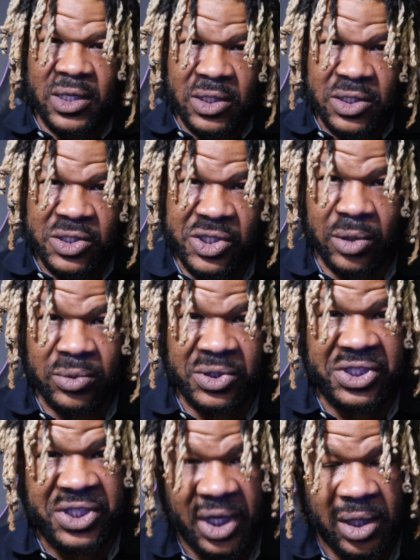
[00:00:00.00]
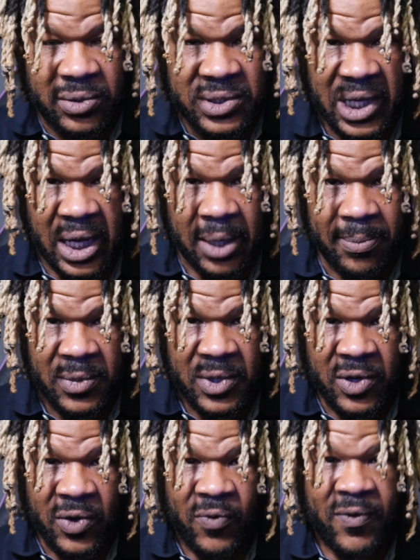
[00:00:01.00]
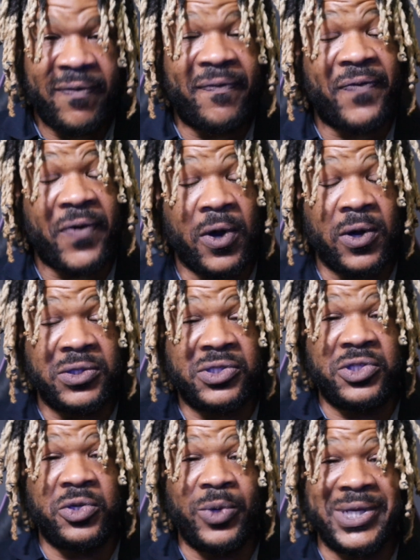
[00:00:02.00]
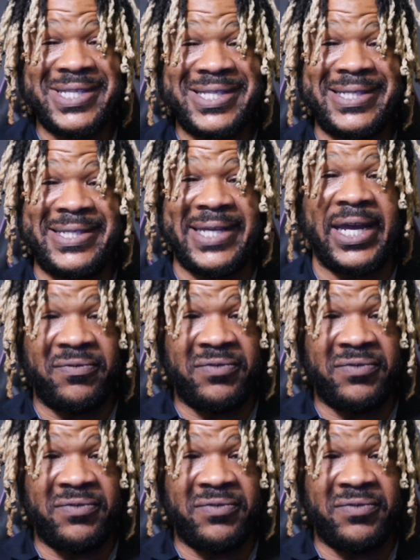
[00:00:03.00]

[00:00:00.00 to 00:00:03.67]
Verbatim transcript: So, genotype refers to a set of